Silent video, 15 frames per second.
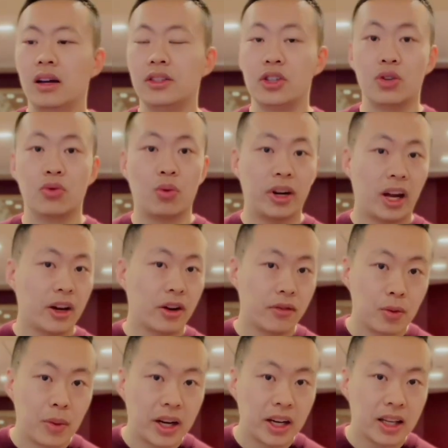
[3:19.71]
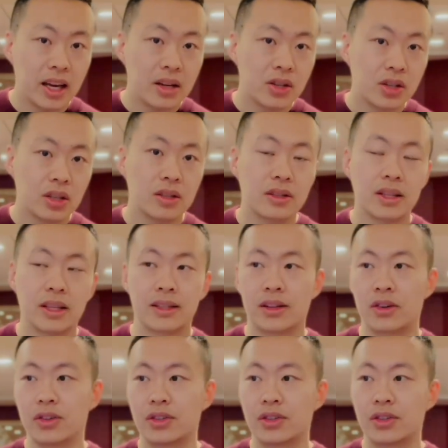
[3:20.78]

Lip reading: Did you run out of your medications? Is there